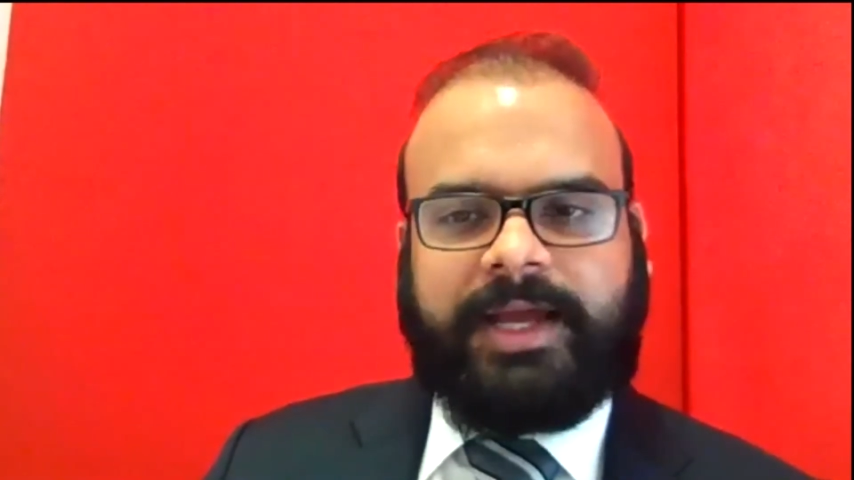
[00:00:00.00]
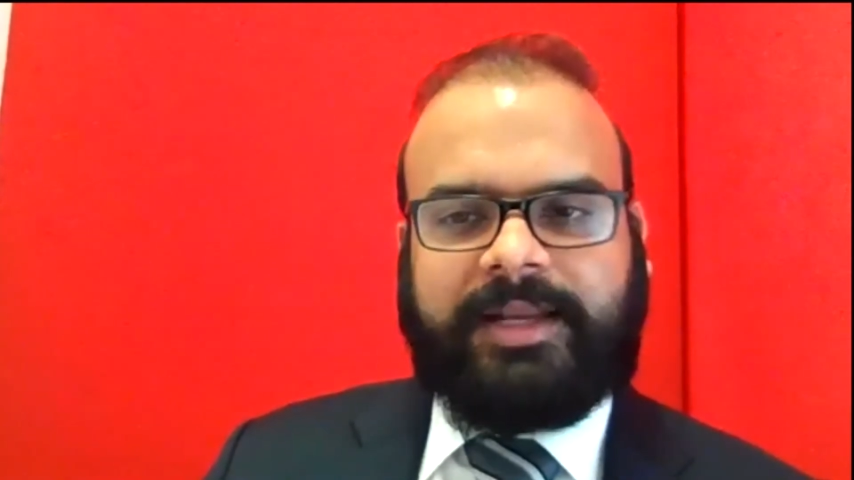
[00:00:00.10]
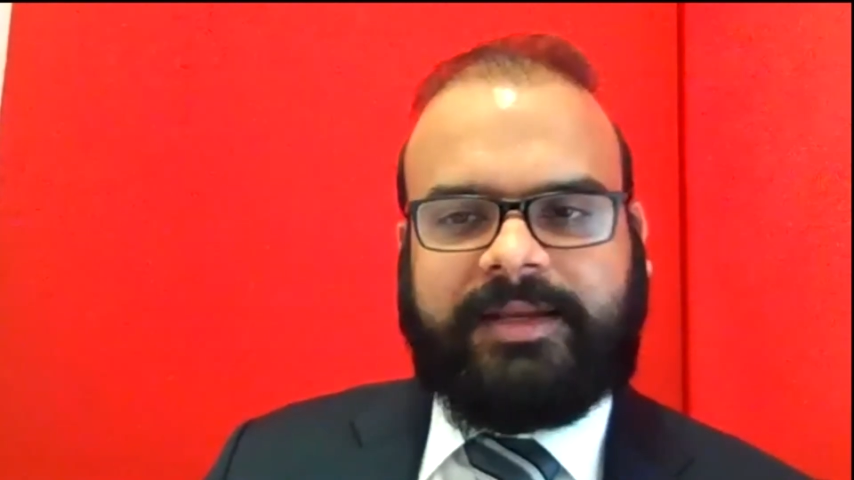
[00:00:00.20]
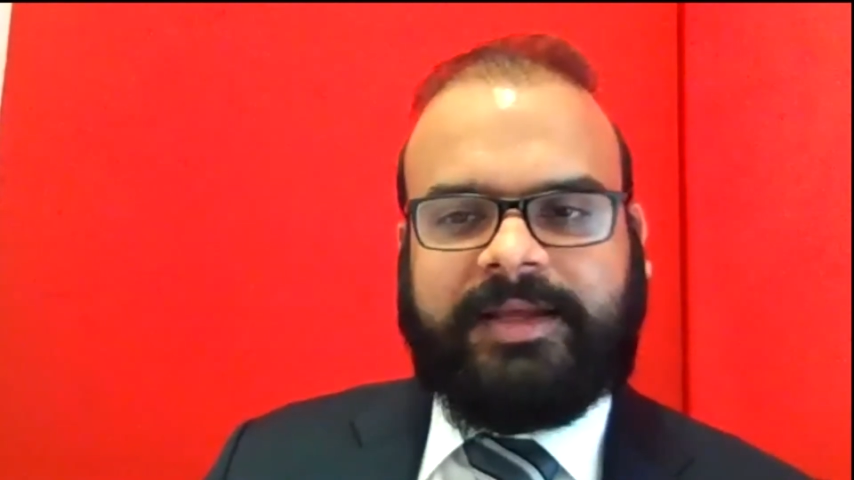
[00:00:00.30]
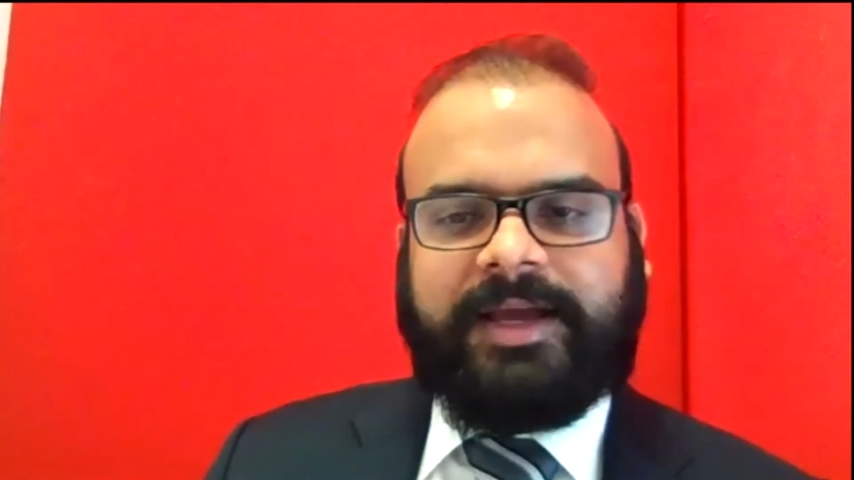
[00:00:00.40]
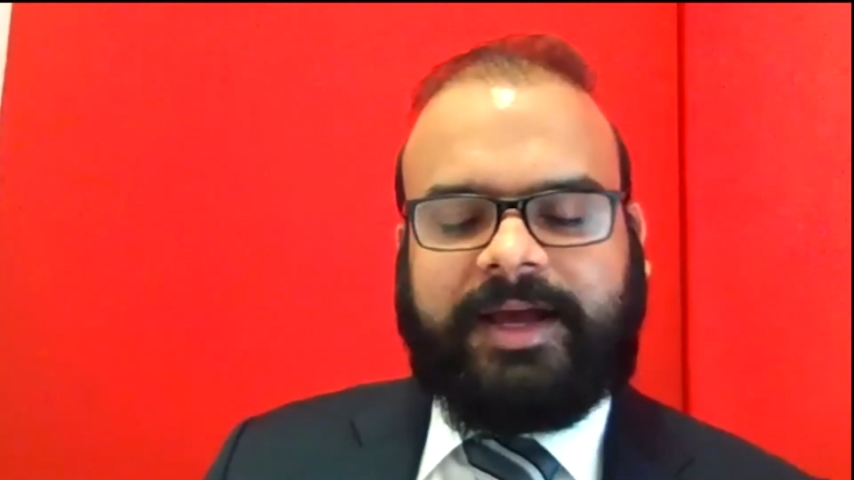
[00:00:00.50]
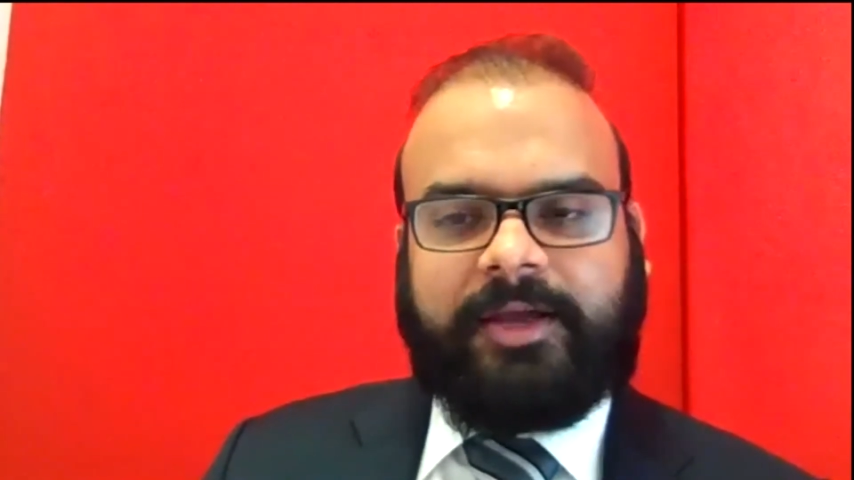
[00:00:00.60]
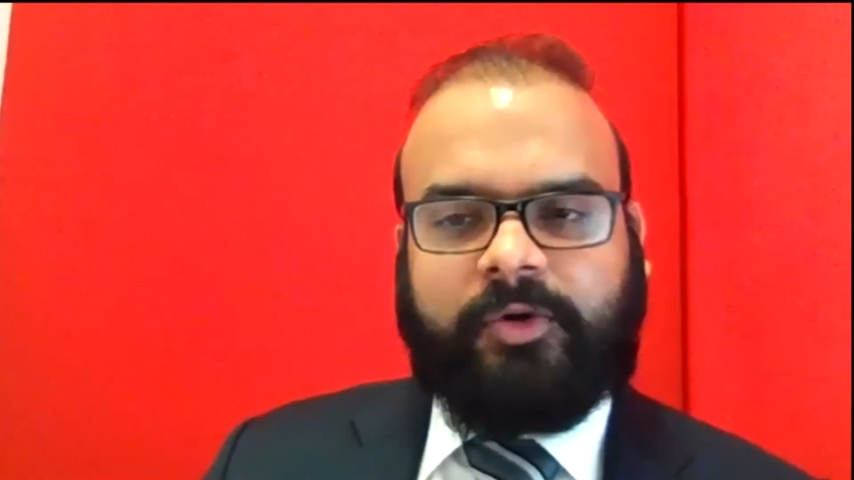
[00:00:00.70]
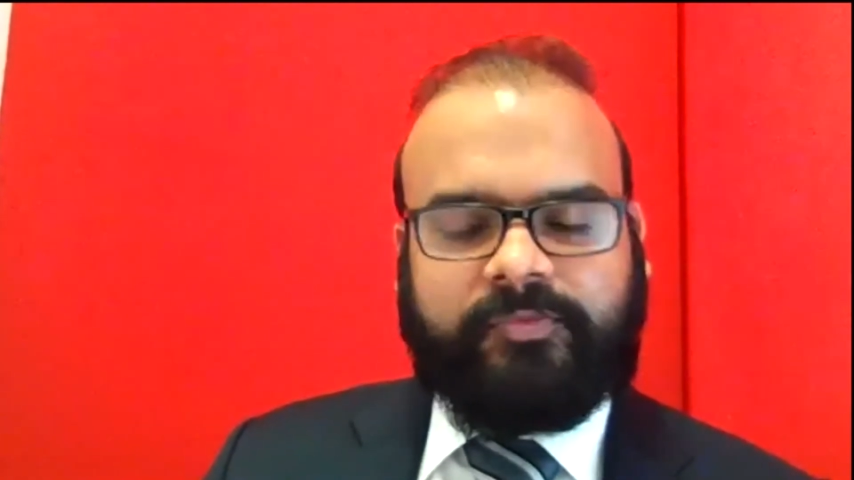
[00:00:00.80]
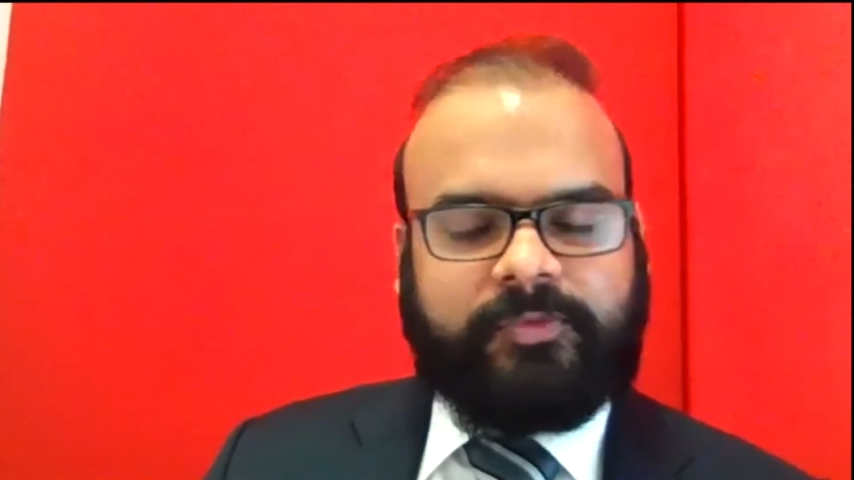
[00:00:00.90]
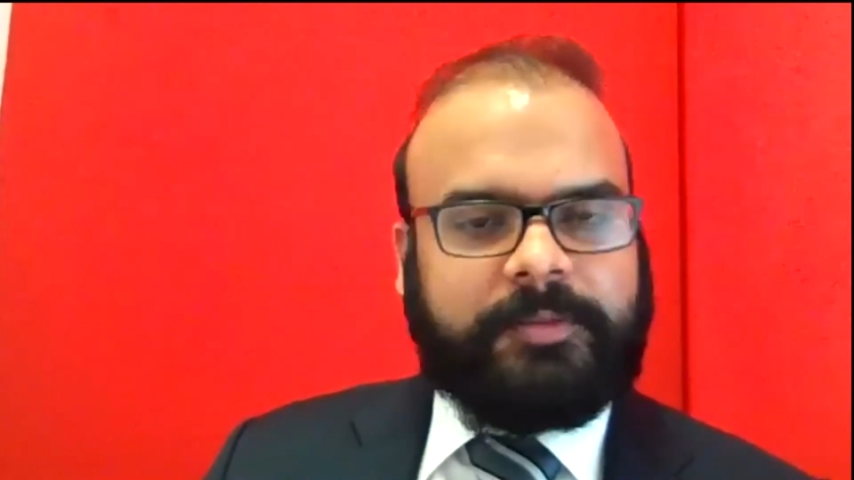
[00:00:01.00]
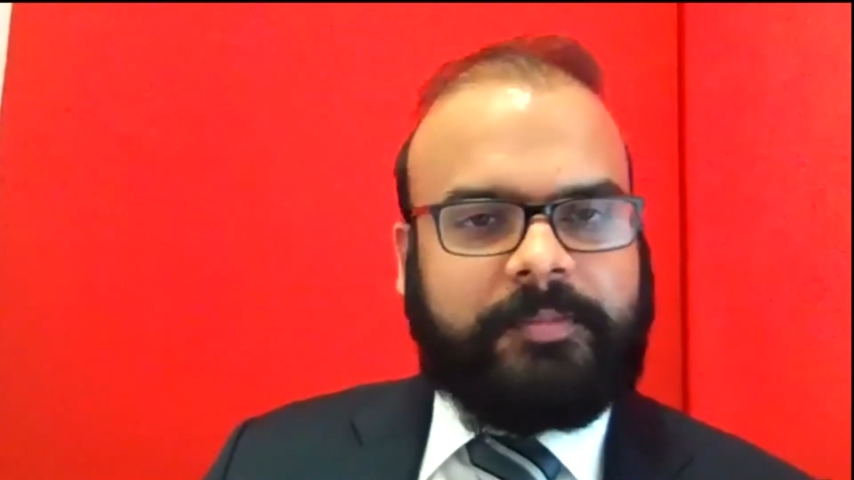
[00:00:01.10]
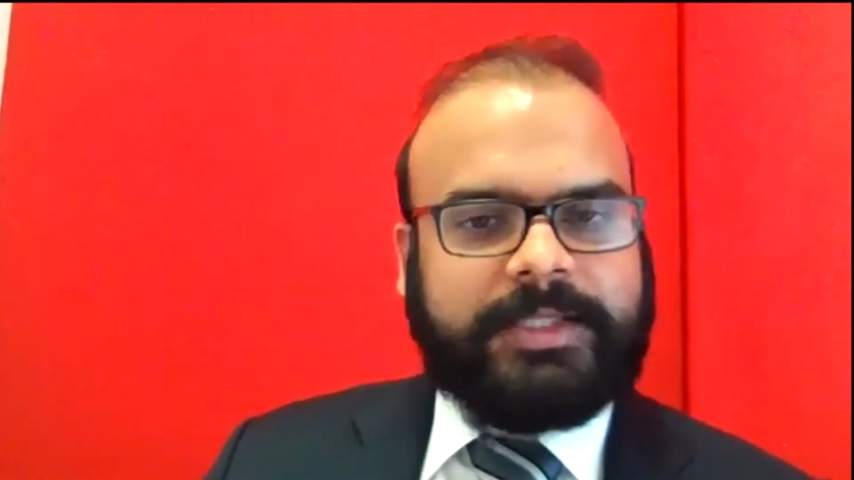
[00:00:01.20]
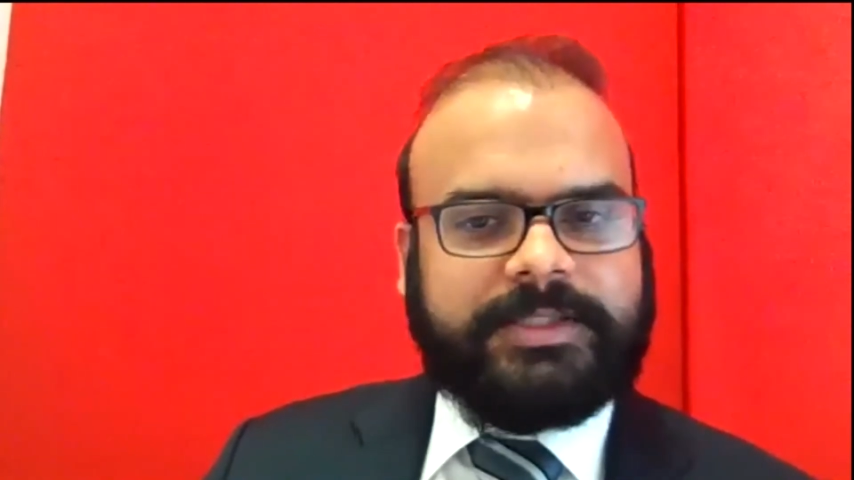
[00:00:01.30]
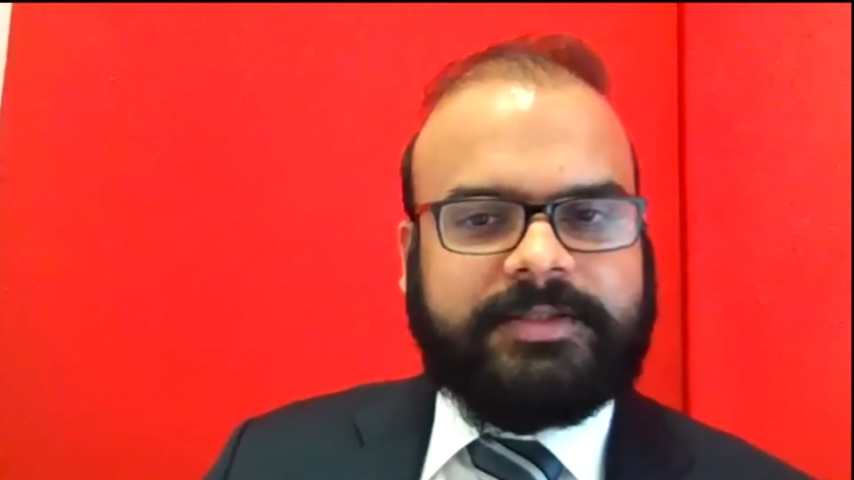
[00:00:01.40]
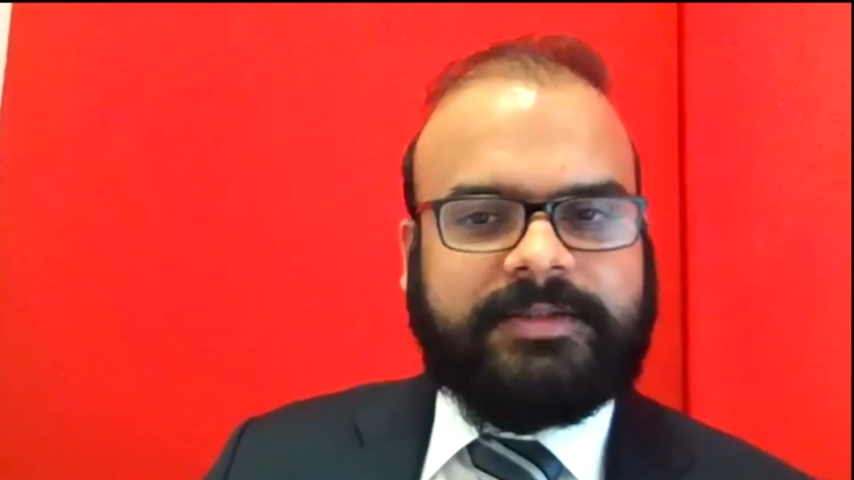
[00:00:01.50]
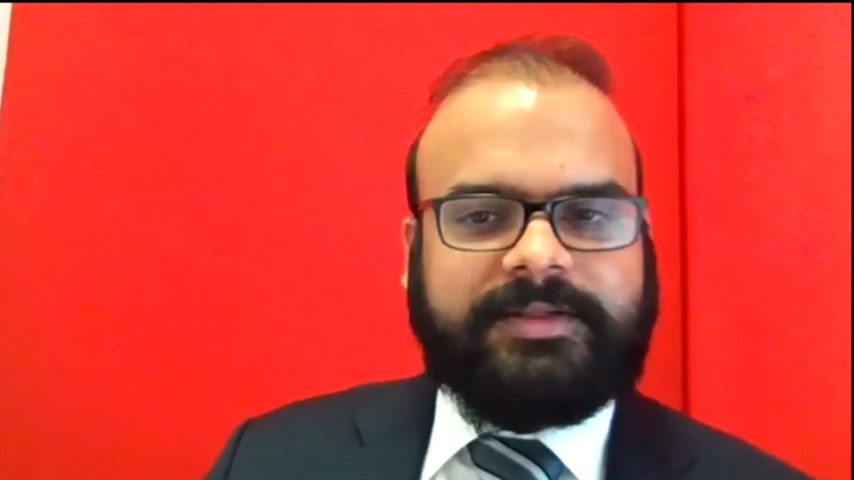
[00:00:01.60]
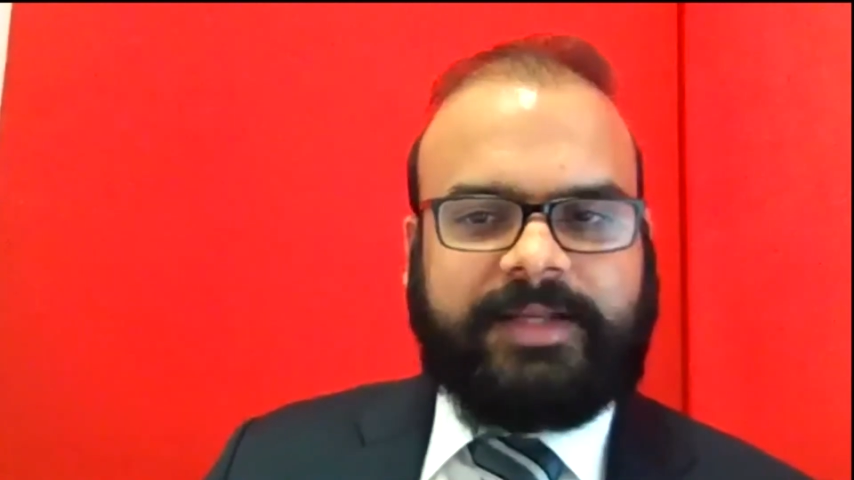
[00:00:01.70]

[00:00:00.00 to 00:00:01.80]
and I hope for the best